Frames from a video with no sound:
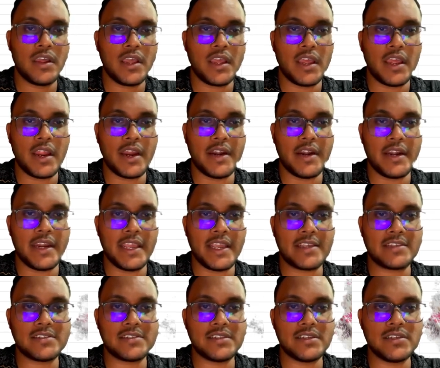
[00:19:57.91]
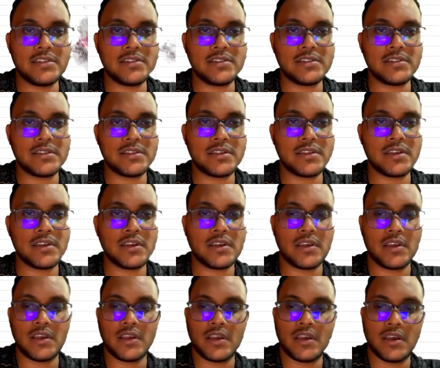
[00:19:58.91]
and next is
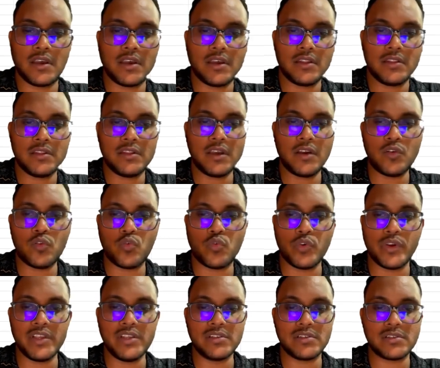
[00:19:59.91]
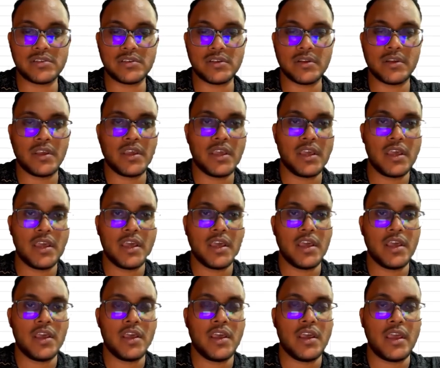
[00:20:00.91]
the quiz.
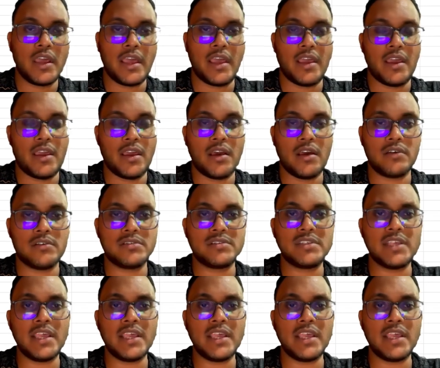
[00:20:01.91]
Say